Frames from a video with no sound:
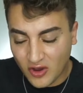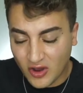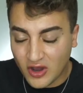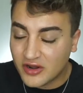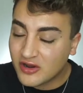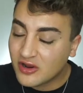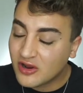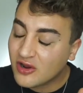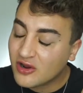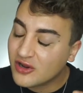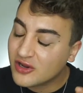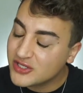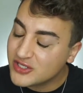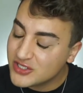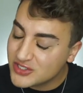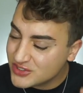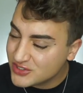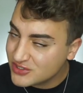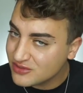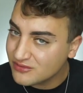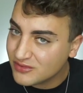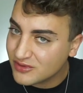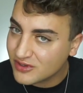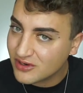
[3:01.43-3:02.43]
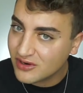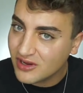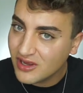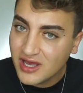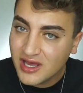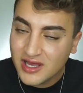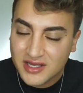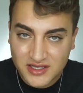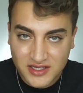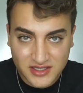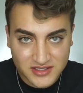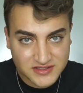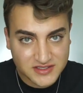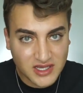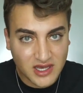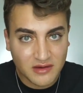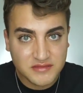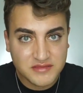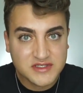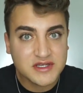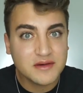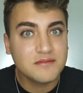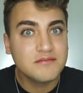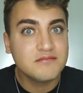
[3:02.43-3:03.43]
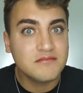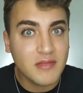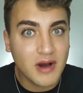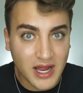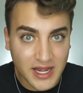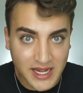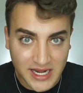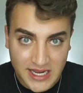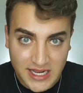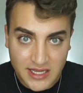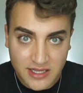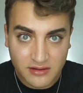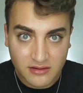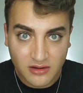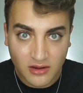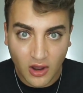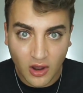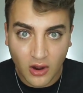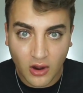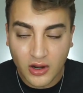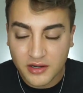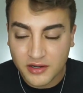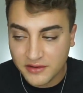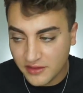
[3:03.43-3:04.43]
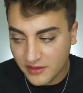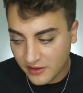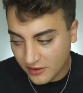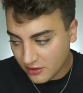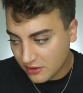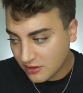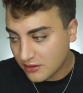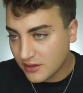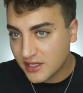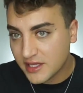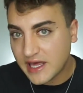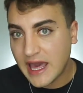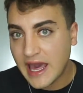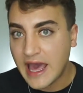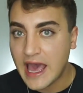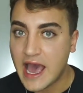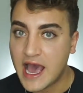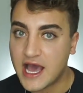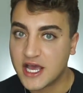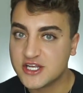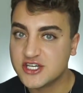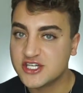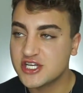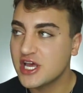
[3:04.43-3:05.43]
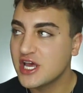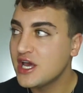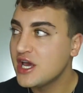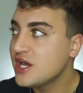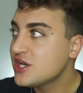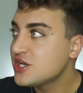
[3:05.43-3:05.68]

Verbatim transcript: on her YouTuber subs money on their cash.